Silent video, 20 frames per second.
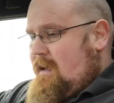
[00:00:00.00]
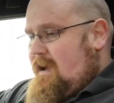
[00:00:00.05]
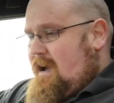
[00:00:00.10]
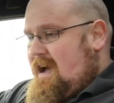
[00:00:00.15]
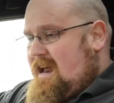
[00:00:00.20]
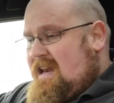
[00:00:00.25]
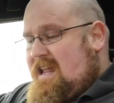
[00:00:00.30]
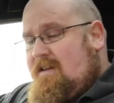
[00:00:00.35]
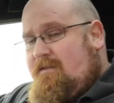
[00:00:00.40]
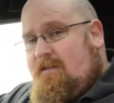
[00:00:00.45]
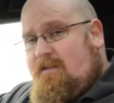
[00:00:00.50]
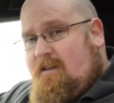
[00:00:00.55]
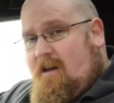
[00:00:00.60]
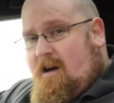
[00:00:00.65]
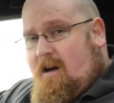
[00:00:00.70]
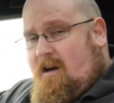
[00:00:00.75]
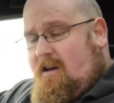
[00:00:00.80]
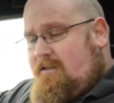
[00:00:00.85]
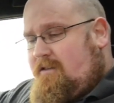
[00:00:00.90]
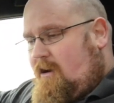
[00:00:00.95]
And even the
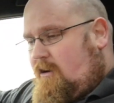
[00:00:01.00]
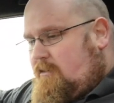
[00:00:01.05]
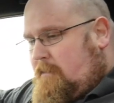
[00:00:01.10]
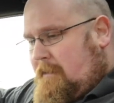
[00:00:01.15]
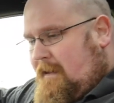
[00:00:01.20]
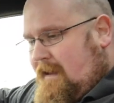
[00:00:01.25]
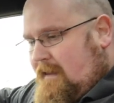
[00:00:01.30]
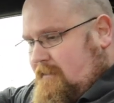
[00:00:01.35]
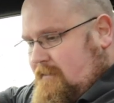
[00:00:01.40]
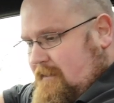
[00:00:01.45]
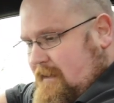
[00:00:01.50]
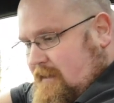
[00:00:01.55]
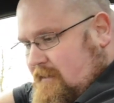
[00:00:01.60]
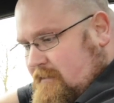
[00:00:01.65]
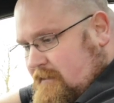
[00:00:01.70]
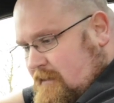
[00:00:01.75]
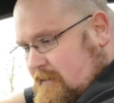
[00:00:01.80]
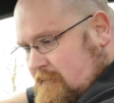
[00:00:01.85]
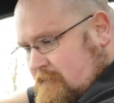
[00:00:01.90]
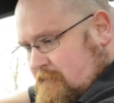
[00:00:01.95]
hard touch
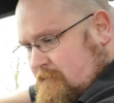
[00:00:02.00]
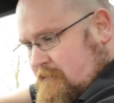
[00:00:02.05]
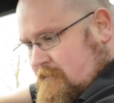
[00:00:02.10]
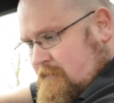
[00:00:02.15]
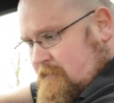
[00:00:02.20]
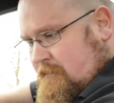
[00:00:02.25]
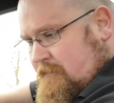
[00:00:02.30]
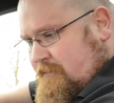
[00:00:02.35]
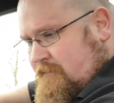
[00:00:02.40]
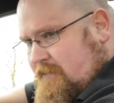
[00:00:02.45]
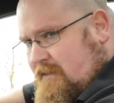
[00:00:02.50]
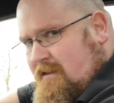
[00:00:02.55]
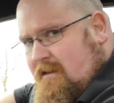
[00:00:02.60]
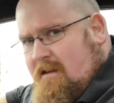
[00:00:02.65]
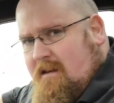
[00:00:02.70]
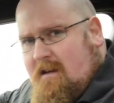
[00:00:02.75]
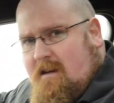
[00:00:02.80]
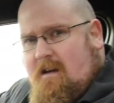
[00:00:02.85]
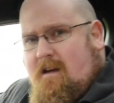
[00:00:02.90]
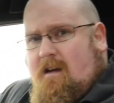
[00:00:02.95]
plastics,
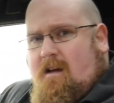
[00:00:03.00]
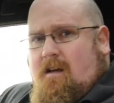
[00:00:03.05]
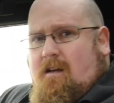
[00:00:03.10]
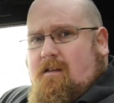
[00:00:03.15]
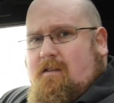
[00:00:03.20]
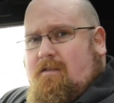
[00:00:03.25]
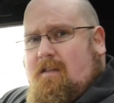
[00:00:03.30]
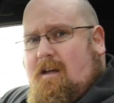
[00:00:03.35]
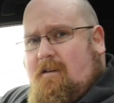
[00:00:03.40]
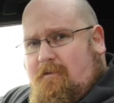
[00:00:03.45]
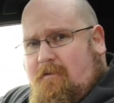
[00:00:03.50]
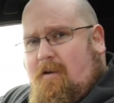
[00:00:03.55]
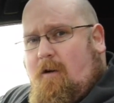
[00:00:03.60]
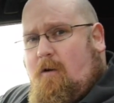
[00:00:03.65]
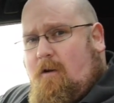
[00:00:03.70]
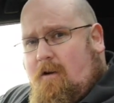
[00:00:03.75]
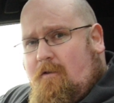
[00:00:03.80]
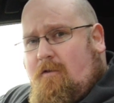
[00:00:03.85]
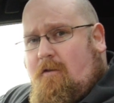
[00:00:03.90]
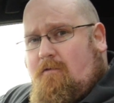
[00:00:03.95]
they
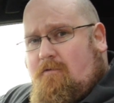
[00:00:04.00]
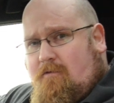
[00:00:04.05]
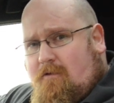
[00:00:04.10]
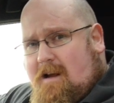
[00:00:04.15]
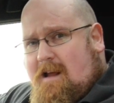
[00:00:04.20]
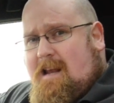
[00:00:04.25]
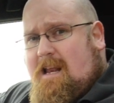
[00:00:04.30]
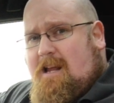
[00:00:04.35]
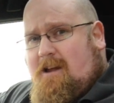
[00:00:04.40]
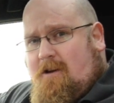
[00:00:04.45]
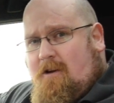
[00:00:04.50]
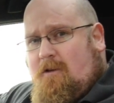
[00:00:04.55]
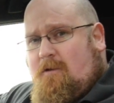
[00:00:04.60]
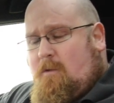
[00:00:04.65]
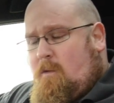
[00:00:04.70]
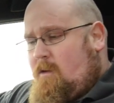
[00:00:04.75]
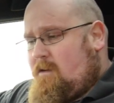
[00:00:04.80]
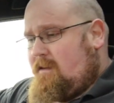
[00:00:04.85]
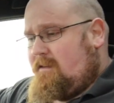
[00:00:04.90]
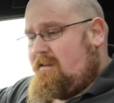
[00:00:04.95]
feel of a really
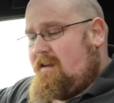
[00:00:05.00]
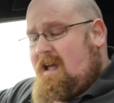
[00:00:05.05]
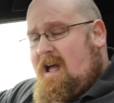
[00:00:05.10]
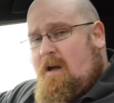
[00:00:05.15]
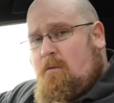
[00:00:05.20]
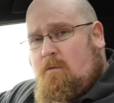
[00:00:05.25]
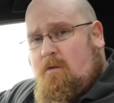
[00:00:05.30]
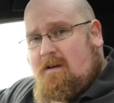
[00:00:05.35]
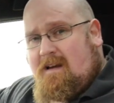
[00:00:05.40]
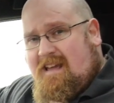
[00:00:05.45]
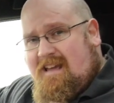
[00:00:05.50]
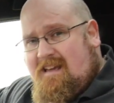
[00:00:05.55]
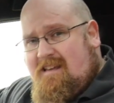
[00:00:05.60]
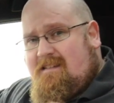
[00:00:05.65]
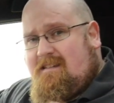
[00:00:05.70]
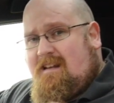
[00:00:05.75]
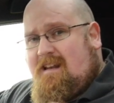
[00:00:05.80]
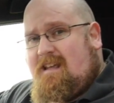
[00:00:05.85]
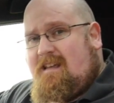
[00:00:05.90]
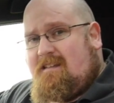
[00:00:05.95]
good quality and will
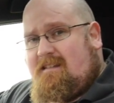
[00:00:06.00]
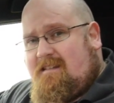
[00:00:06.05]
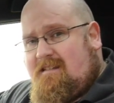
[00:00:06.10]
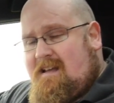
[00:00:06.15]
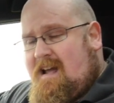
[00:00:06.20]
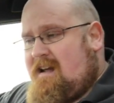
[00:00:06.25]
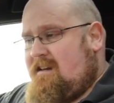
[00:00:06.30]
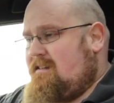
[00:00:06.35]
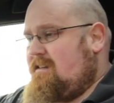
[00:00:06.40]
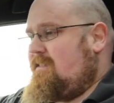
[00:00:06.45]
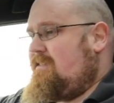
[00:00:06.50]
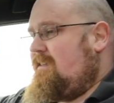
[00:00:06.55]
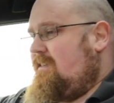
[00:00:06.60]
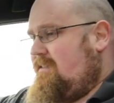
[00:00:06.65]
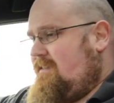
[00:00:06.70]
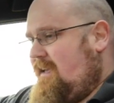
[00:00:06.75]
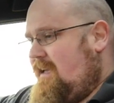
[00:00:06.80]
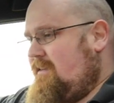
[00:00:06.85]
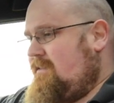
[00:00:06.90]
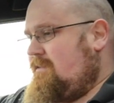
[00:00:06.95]
easily stand the
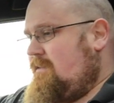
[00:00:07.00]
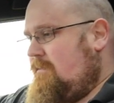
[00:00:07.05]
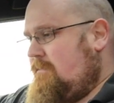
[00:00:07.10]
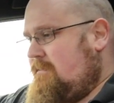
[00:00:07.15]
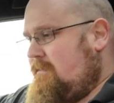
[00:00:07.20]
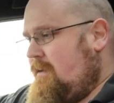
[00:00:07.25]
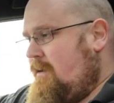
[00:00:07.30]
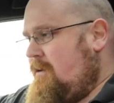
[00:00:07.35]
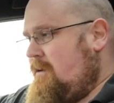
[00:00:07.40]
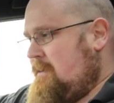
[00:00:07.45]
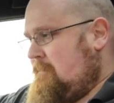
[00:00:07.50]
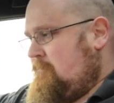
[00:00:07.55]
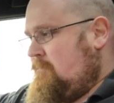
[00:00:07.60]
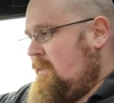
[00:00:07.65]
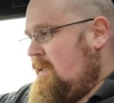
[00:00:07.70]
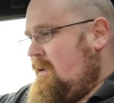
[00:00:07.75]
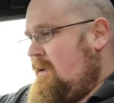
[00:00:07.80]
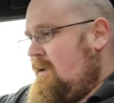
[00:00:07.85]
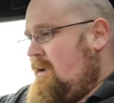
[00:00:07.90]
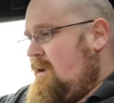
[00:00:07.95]
test of time.
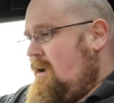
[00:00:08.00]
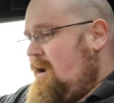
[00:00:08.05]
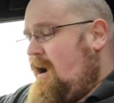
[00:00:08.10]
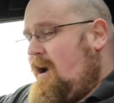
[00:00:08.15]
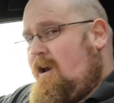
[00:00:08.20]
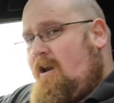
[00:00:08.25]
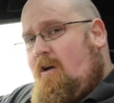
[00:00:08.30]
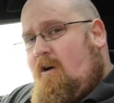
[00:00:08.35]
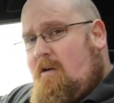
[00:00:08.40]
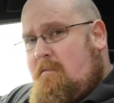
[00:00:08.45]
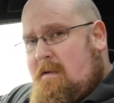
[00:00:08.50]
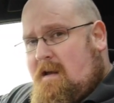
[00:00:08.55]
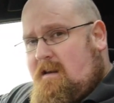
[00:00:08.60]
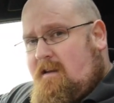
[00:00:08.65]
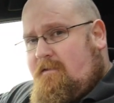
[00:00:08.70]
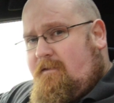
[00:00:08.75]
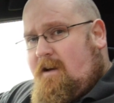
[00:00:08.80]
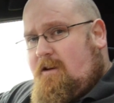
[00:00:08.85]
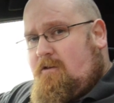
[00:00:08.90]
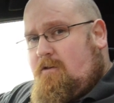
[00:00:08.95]
A lot of
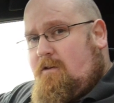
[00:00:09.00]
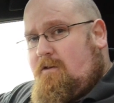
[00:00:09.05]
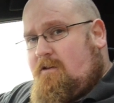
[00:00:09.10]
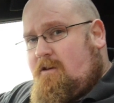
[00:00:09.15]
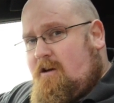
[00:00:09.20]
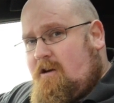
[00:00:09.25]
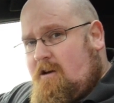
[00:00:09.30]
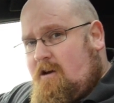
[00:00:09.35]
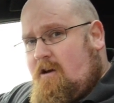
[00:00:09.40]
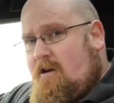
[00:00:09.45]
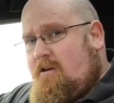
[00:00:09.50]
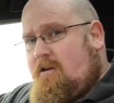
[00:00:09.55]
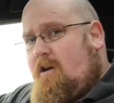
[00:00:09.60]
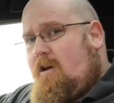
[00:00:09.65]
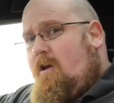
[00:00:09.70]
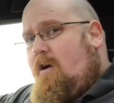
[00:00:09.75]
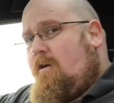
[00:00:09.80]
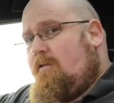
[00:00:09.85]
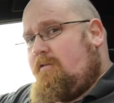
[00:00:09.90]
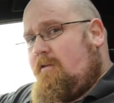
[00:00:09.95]
manufacturers could learn a
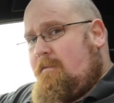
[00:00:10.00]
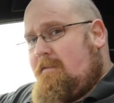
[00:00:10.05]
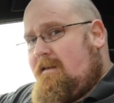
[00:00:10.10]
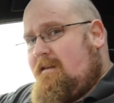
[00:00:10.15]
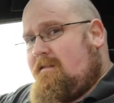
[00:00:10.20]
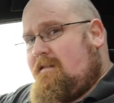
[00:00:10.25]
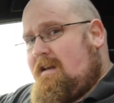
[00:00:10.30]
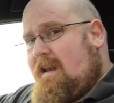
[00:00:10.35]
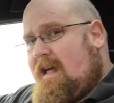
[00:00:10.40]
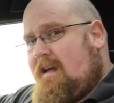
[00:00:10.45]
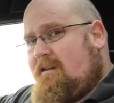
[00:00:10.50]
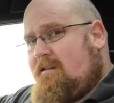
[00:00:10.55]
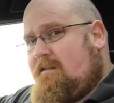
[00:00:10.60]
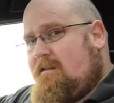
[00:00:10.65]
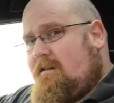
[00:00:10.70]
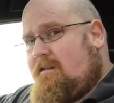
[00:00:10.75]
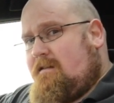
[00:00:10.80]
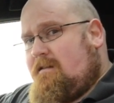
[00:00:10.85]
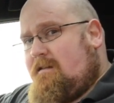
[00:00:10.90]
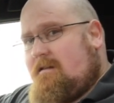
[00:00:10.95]
lot from this
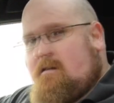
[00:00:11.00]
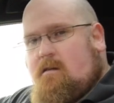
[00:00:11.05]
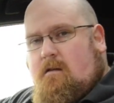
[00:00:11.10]
Lexus.